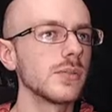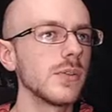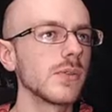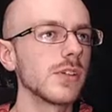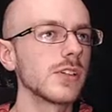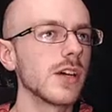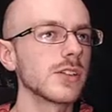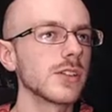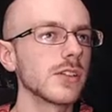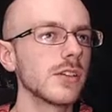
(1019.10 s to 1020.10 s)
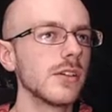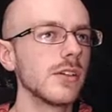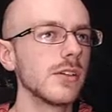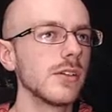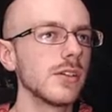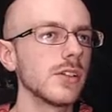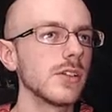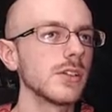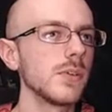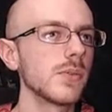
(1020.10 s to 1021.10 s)
Let's be real toxic. Let,
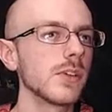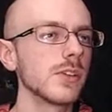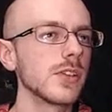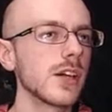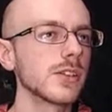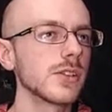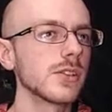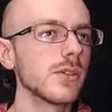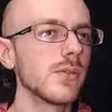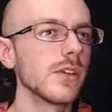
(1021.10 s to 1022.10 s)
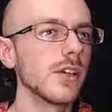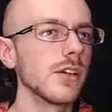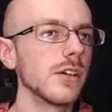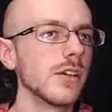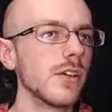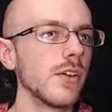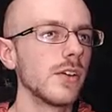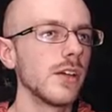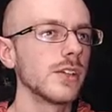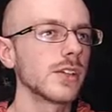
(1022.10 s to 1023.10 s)
let's be real toxic. Let's go over here
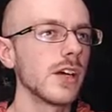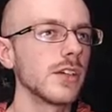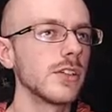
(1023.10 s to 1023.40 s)
and just kind of